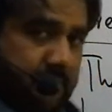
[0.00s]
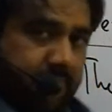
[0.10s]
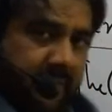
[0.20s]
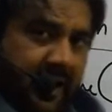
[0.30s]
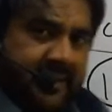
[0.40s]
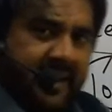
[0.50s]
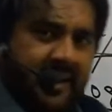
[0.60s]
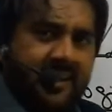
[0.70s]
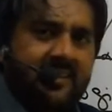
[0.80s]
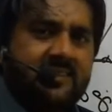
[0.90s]

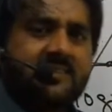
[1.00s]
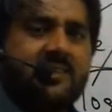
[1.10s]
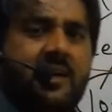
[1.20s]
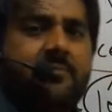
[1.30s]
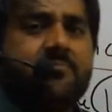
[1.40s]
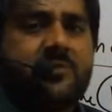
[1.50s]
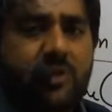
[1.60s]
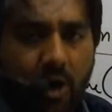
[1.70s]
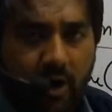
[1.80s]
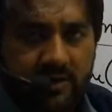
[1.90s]
maintaining the same
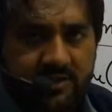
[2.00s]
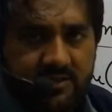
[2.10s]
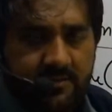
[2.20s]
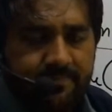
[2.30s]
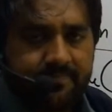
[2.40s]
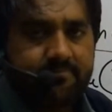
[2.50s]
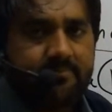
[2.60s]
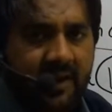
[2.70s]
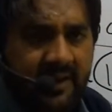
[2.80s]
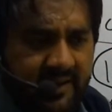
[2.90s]
thought,
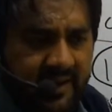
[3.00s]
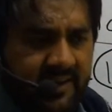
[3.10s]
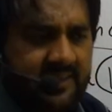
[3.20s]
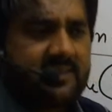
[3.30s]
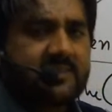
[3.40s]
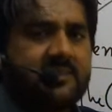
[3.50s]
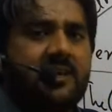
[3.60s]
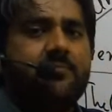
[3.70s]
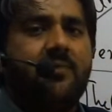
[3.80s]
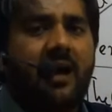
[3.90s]
maintaining the
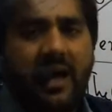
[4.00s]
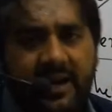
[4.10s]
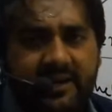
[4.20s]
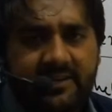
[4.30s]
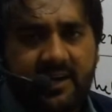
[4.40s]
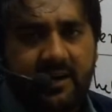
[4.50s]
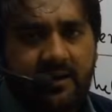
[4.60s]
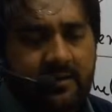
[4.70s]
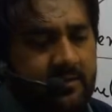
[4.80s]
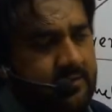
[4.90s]
same
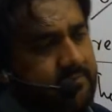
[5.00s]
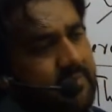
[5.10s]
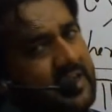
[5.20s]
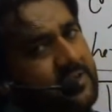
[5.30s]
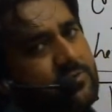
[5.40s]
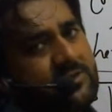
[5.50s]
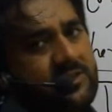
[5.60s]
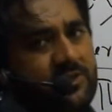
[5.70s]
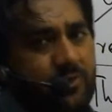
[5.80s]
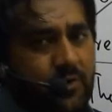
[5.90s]
idea by
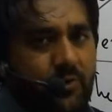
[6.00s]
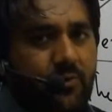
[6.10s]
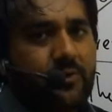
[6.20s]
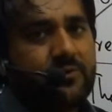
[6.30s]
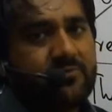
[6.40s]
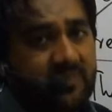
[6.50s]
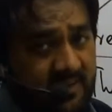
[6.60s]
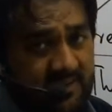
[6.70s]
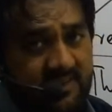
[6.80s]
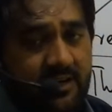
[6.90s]
using your own
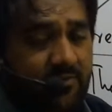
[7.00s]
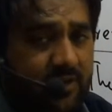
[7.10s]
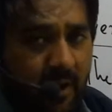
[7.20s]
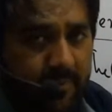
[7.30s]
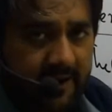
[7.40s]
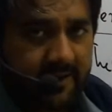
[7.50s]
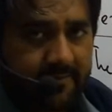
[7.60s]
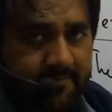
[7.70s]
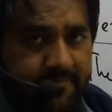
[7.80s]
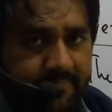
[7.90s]
words and vocabulary.
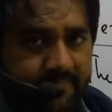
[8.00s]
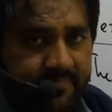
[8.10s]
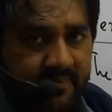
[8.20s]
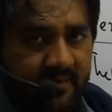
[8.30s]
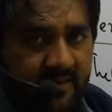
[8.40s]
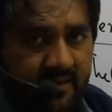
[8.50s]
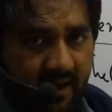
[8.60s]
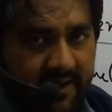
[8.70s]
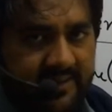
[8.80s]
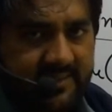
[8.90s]

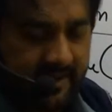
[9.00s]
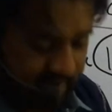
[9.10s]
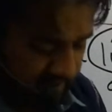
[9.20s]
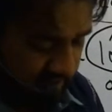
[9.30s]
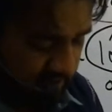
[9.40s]
Understand?